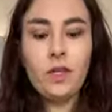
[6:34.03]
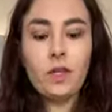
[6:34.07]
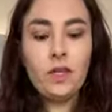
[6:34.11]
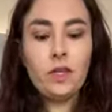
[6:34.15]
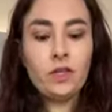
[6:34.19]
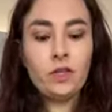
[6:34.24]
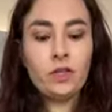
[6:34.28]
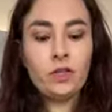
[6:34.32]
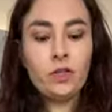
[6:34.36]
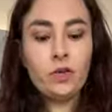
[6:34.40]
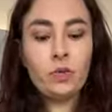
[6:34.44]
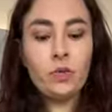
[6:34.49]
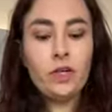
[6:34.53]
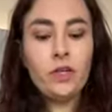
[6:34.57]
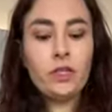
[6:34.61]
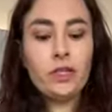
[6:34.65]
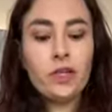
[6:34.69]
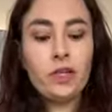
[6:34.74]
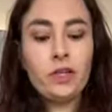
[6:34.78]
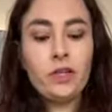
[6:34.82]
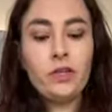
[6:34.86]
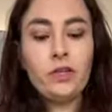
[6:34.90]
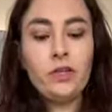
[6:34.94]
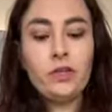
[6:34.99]
So we're just
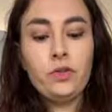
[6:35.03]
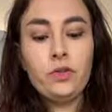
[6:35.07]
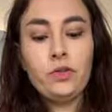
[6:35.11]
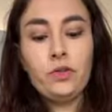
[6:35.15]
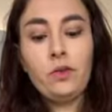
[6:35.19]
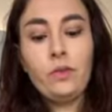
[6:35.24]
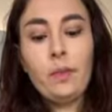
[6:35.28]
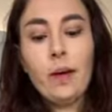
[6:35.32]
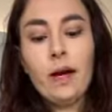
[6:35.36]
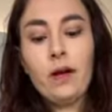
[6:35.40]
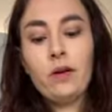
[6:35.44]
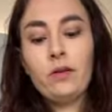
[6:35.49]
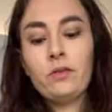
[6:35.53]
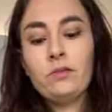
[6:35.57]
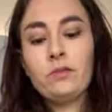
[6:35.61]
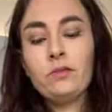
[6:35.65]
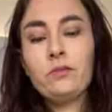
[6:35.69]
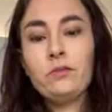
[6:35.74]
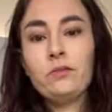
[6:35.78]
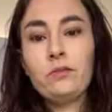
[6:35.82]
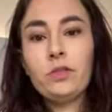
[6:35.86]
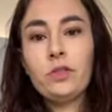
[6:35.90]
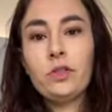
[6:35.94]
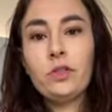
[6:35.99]
gonna do
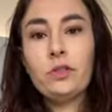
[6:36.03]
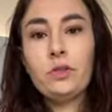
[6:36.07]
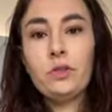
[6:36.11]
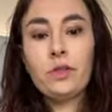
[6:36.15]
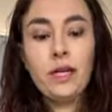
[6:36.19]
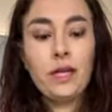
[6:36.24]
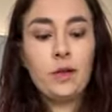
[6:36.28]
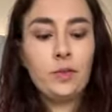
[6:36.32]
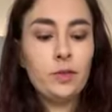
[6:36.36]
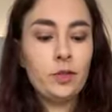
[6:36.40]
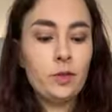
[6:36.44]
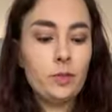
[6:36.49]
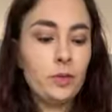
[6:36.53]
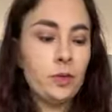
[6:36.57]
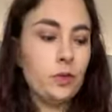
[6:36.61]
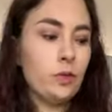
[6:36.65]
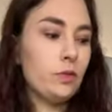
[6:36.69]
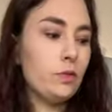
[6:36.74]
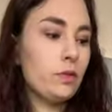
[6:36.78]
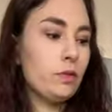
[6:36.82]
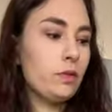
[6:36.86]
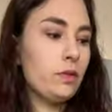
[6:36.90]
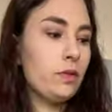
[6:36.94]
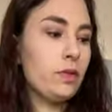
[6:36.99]
about 2
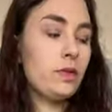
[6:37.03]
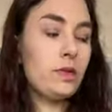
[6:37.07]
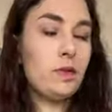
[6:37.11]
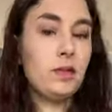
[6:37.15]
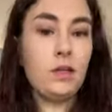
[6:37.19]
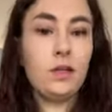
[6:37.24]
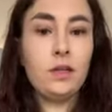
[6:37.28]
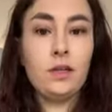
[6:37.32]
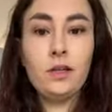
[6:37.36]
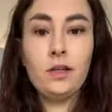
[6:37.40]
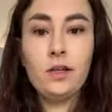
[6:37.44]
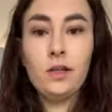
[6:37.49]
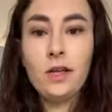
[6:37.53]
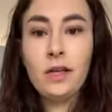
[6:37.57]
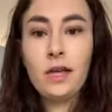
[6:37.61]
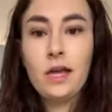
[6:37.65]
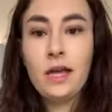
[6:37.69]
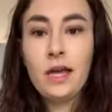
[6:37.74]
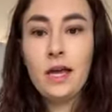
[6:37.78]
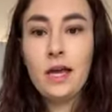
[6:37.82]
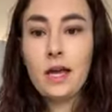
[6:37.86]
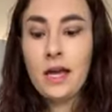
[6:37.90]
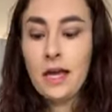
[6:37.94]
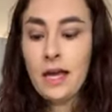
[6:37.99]
tablespoons.
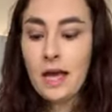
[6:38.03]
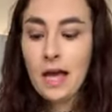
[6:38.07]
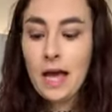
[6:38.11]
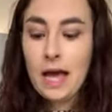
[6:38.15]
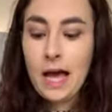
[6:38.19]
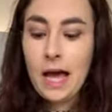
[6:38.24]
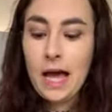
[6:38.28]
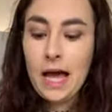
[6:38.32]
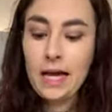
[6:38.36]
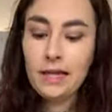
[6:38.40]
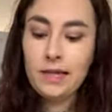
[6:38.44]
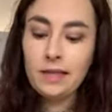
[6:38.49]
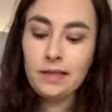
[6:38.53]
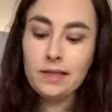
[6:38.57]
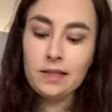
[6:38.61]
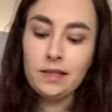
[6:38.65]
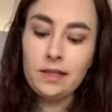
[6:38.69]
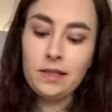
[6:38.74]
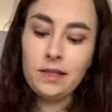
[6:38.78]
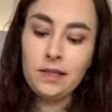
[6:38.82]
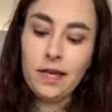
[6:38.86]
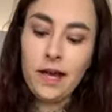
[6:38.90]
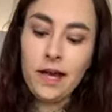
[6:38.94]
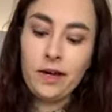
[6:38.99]

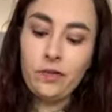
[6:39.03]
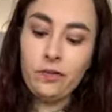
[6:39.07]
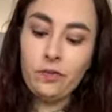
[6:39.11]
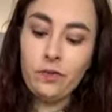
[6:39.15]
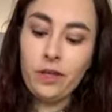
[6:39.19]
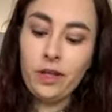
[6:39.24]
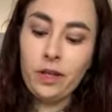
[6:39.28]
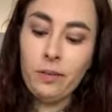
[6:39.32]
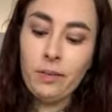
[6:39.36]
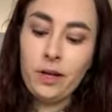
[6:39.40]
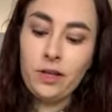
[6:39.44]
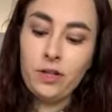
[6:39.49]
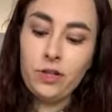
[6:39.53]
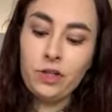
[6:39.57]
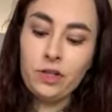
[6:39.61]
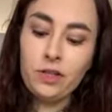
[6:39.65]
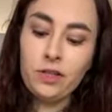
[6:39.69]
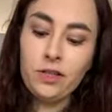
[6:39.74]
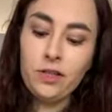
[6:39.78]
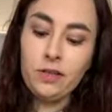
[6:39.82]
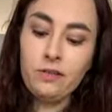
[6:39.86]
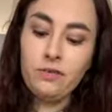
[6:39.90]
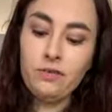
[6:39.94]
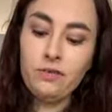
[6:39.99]
Honestly, I don't really measure
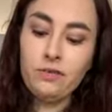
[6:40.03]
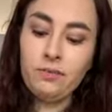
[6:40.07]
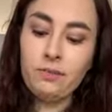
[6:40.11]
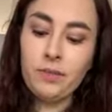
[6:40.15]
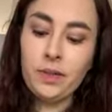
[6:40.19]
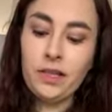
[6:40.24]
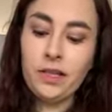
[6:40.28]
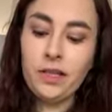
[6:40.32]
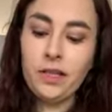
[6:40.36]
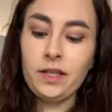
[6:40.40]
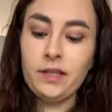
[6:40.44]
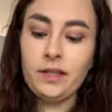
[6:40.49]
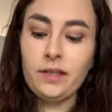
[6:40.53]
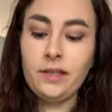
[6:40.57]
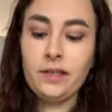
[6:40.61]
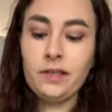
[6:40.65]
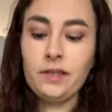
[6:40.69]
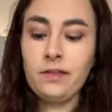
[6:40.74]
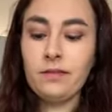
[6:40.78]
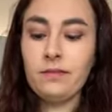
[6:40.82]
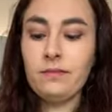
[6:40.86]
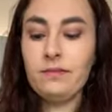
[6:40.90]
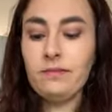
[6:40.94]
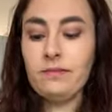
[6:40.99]
stuff
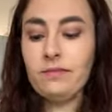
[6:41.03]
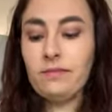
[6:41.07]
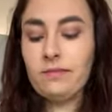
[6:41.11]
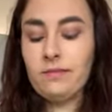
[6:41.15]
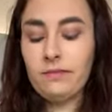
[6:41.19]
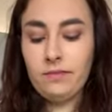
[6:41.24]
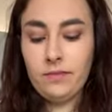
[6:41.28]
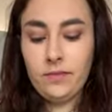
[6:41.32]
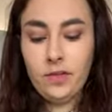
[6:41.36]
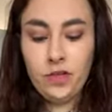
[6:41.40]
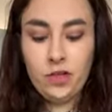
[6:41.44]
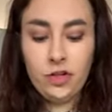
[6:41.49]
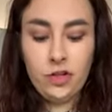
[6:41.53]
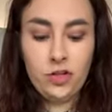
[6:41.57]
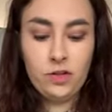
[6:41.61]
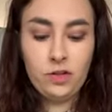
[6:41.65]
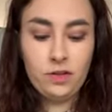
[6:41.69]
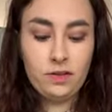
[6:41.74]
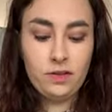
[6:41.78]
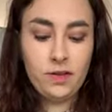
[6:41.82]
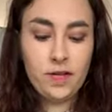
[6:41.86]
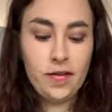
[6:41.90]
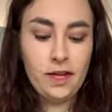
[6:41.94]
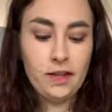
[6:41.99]
because you're
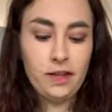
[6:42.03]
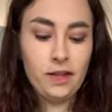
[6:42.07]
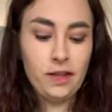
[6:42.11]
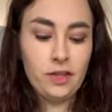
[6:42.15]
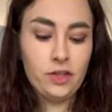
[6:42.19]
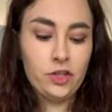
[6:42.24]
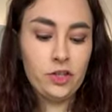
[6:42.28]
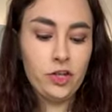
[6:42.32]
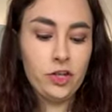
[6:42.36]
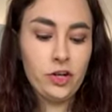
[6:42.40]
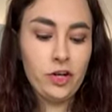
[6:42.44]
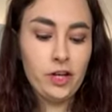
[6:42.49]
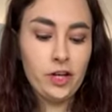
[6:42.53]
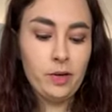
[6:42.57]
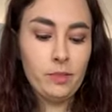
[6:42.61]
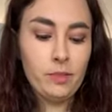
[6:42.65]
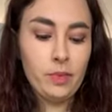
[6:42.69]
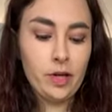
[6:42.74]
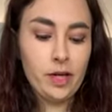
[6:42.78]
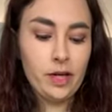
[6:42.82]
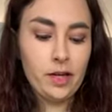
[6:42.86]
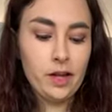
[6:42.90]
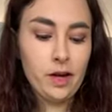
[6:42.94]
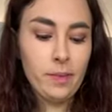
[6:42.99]
just getting things dirty,
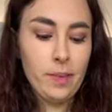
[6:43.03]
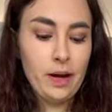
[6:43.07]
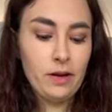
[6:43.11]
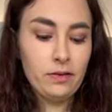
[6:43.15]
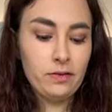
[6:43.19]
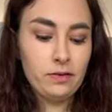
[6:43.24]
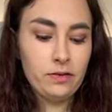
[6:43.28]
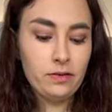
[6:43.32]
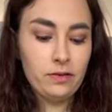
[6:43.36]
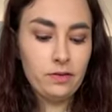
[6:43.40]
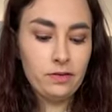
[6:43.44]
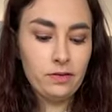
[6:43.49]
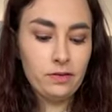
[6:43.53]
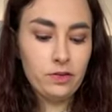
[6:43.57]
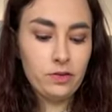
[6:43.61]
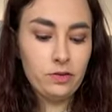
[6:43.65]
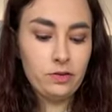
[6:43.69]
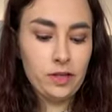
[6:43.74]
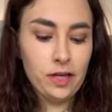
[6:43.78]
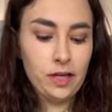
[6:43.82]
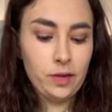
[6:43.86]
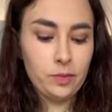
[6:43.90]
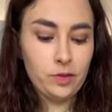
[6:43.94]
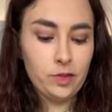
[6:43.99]
but about 2
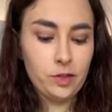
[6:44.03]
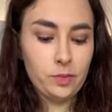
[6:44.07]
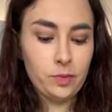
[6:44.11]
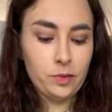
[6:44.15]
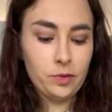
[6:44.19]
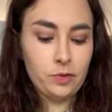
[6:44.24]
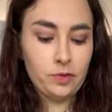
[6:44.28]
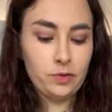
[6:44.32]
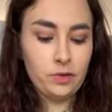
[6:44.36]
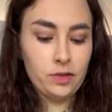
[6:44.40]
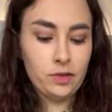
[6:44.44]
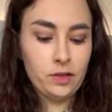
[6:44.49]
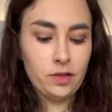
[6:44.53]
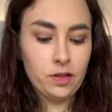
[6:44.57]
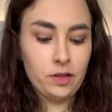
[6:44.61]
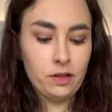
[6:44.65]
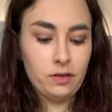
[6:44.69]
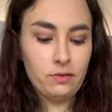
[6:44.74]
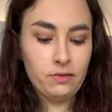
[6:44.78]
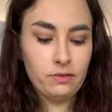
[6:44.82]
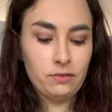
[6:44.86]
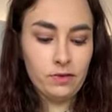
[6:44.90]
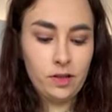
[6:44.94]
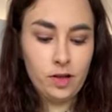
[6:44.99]
tablespoons
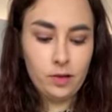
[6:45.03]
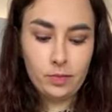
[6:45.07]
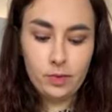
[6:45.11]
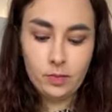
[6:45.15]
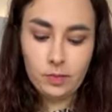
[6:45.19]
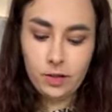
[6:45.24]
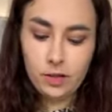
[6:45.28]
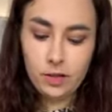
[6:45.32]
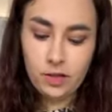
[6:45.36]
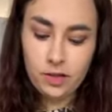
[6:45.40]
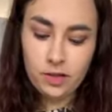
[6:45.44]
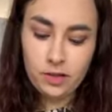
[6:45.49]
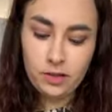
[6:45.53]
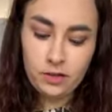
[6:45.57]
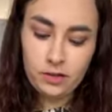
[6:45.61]
of almond butter.